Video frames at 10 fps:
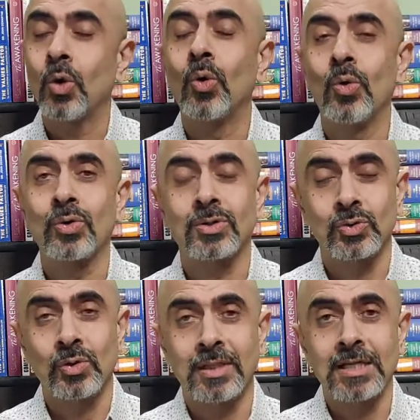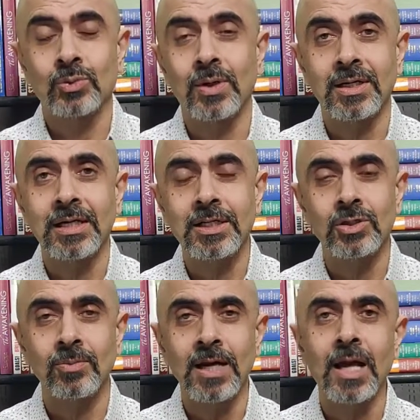Oh, so that's what needs
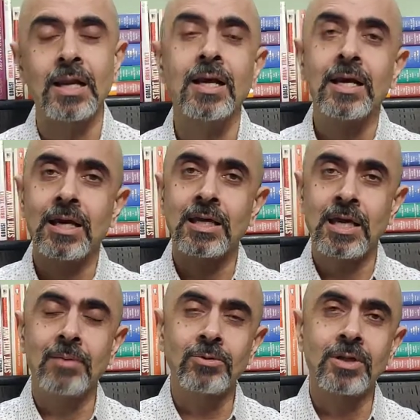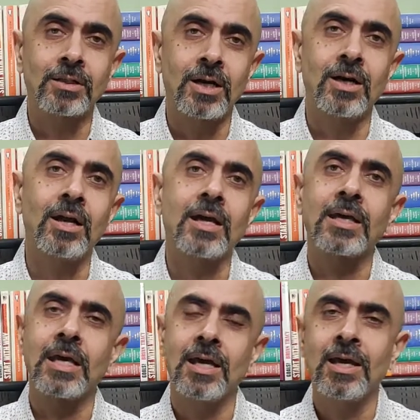to be done. He came to the third
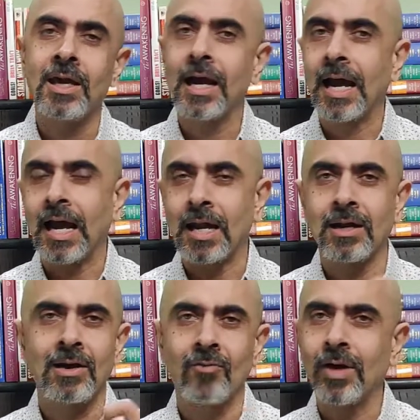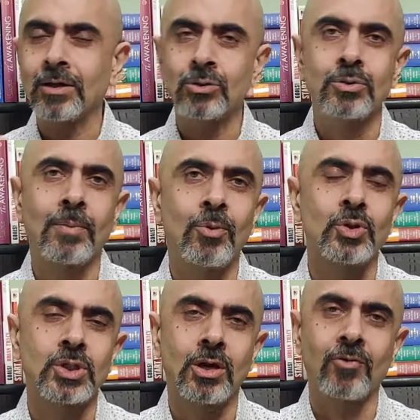donkey and went through the
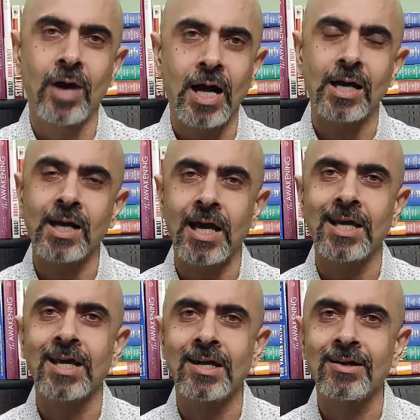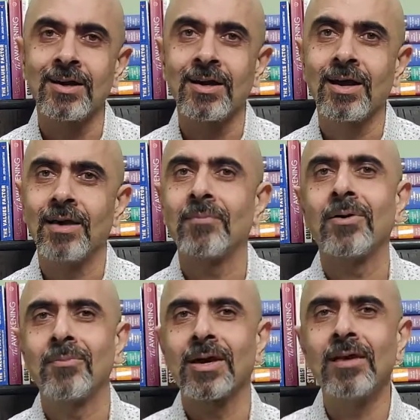motion of untying it.
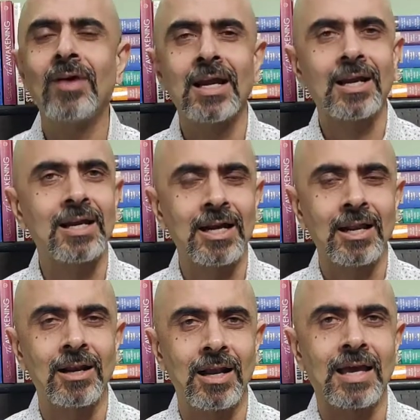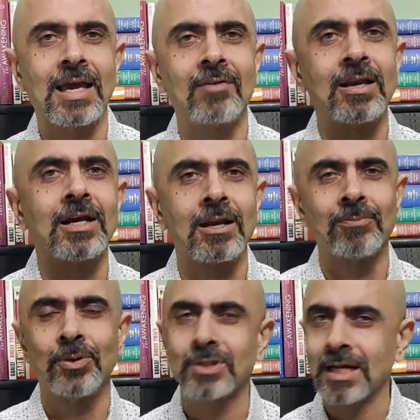Gave a little
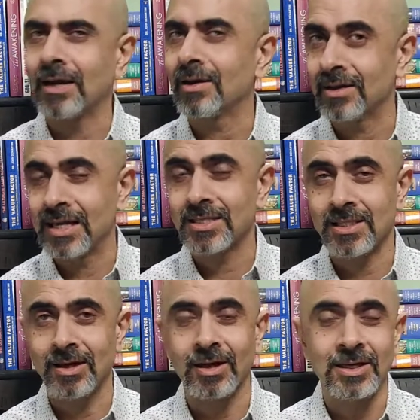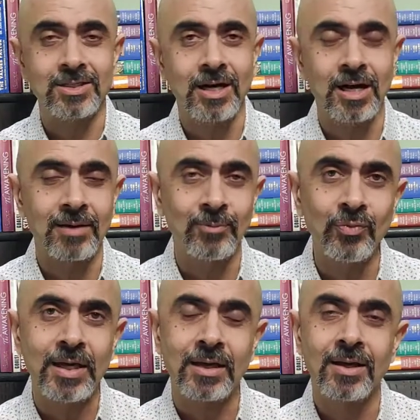push, and yes, the donkey started
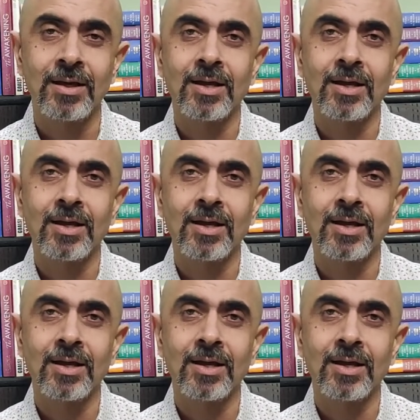moving.